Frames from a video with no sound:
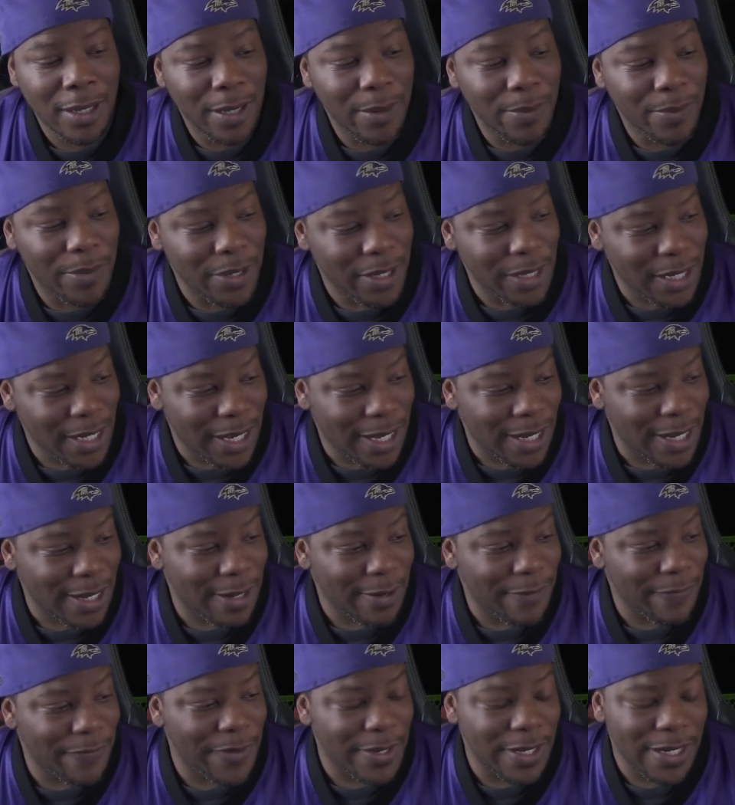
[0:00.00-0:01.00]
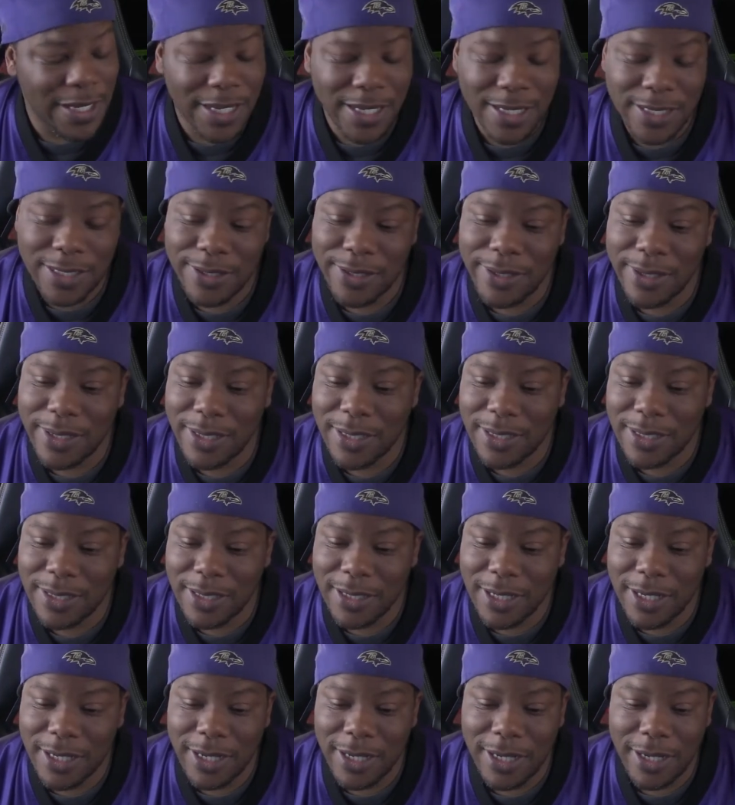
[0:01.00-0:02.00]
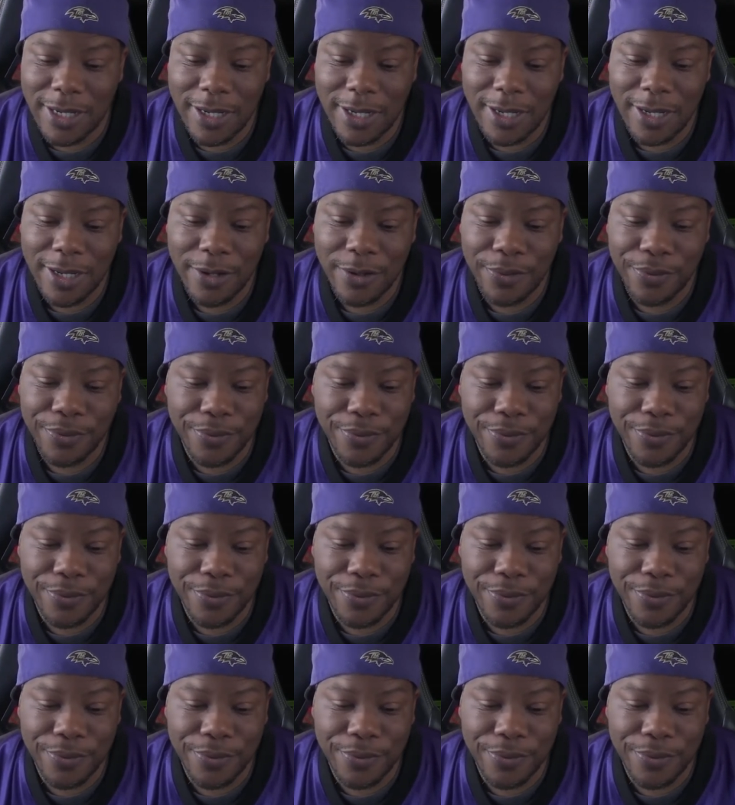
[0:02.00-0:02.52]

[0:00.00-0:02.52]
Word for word: But yeah, I'm finna get to this uh